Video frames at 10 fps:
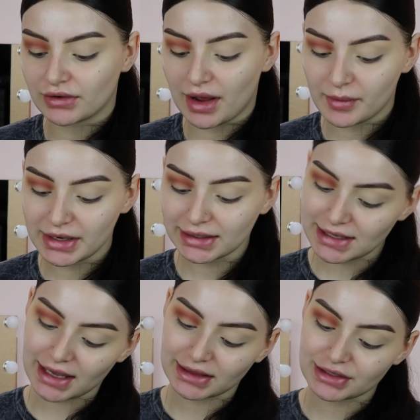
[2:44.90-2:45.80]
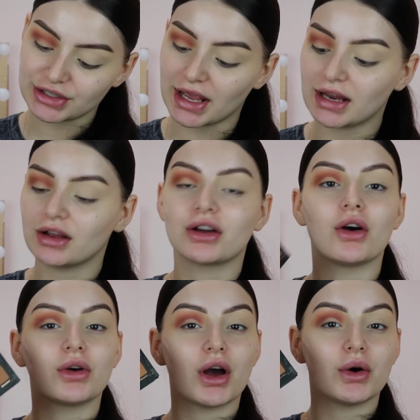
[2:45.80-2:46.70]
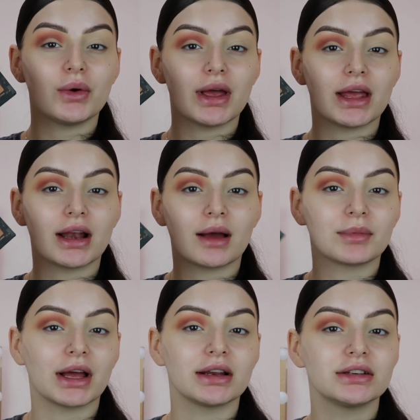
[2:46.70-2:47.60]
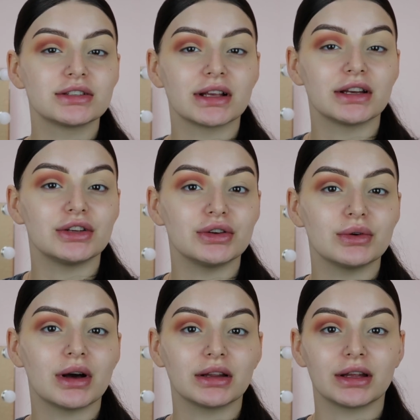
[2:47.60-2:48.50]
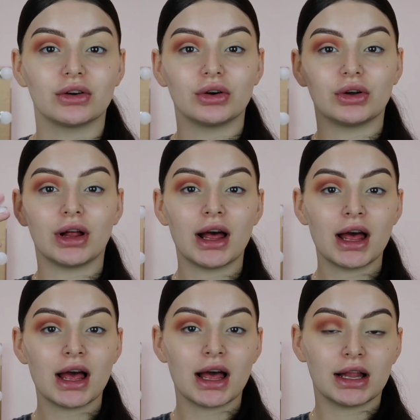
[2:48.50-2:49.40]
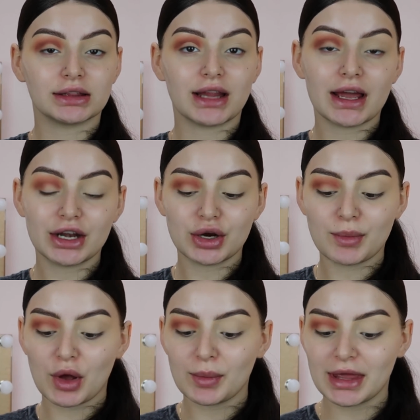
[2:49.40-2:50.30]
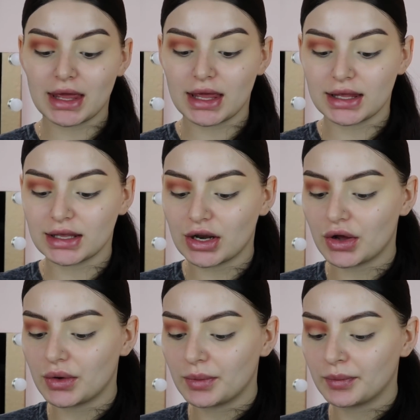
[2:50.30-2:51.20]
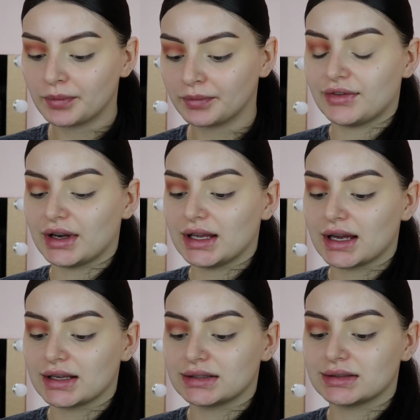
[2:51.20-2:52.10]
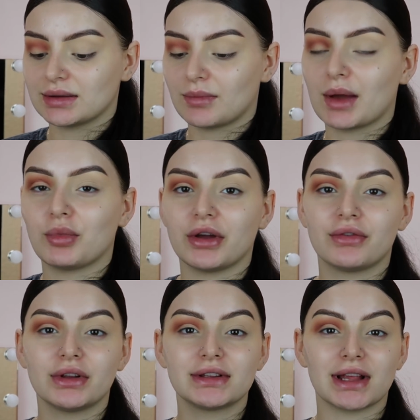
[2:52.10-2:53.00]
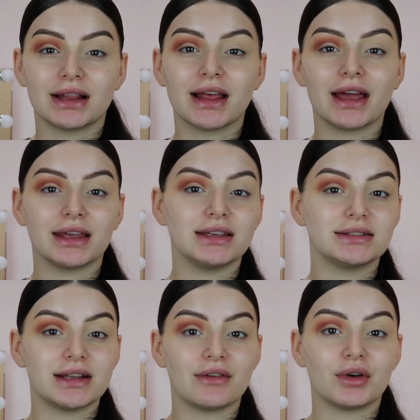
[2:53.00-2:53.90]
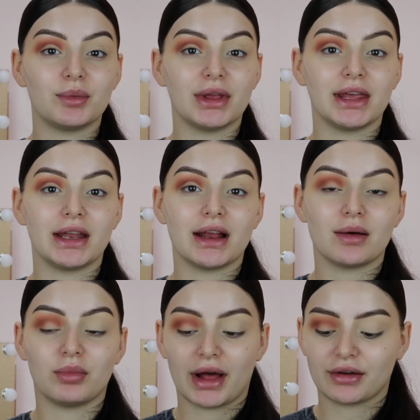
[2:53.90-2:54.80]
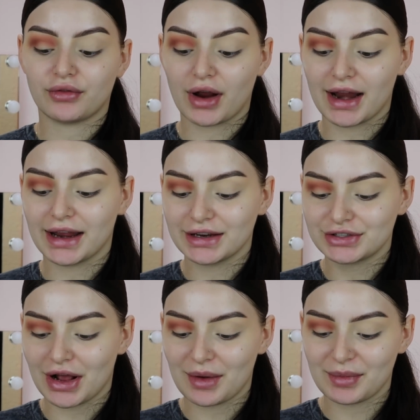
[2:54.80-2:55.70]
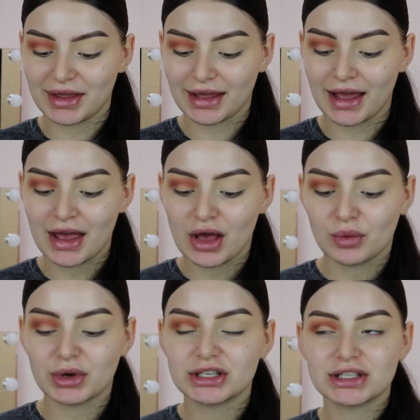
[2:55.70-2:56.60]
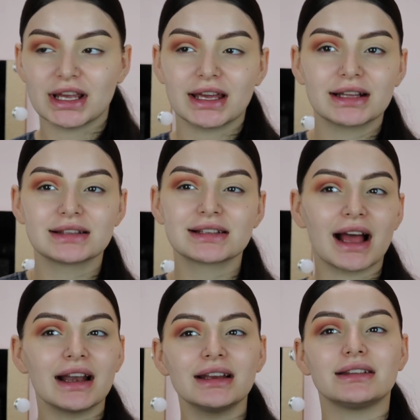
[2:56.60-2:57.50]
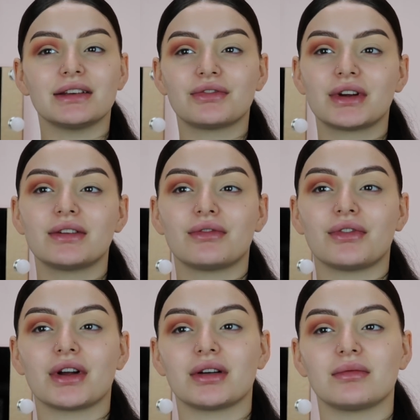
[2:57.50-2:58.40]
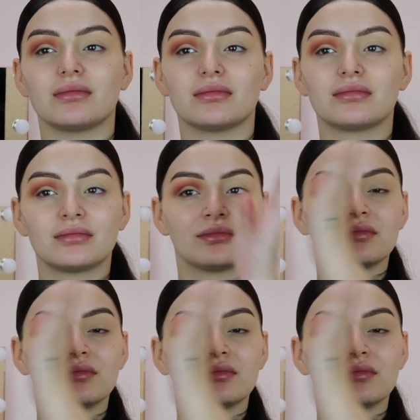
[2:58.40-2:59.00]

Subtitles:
So now I'm gonna take the shade Cocoa and I'm kind of just gonna do a little liner moment, you know. Funny because my boyfriend said that he's never been Black Friday shopping, which it's kind of different from